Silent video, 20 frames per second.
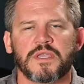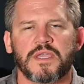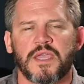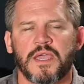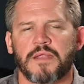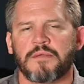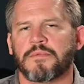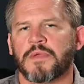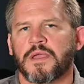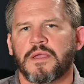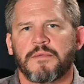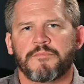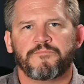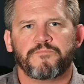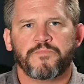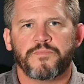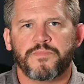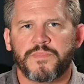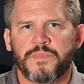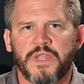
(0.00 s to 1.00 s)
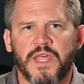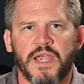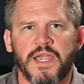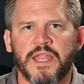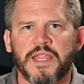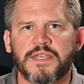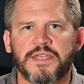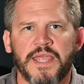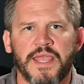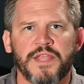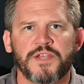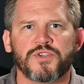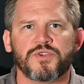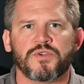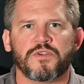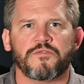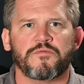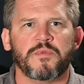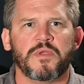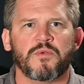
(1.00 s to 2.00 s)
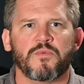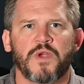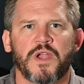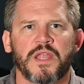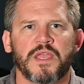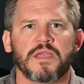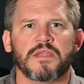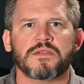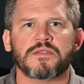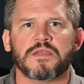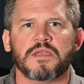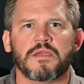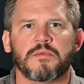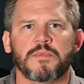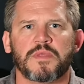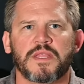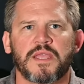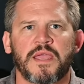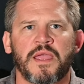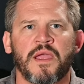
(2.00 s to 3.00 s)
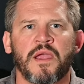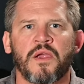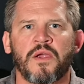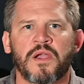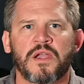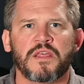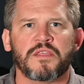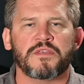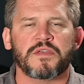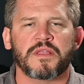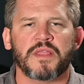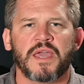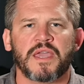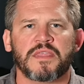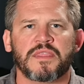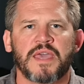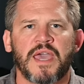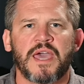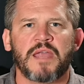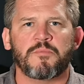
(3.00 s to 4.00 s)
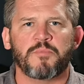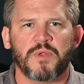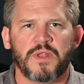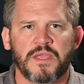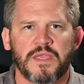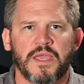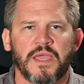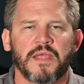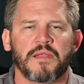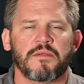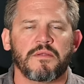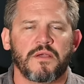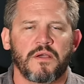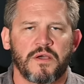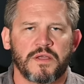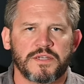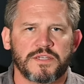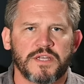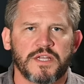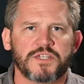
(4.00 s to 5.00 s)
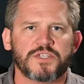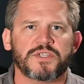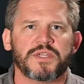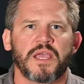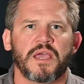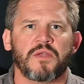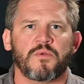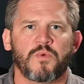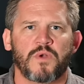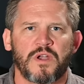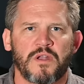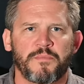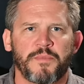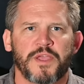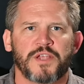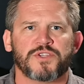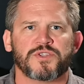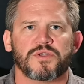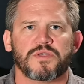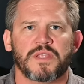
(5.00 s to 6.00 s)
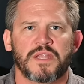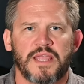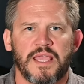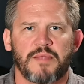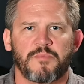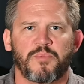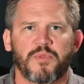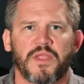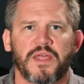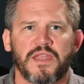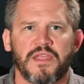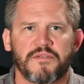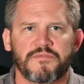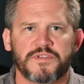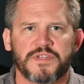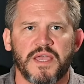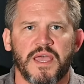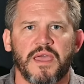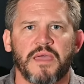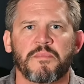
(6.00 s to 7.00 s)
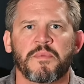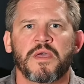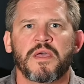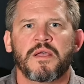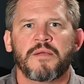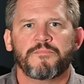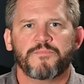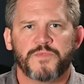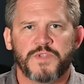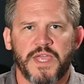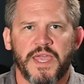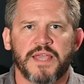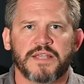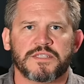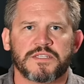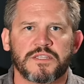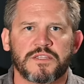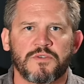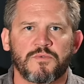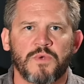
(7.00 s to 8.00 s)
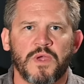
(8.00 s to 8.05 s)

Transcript: Again, not any danger of me running into him in the air or anything like that, but again, on touchdown, wanted to make sure that he had plenty of time to exit the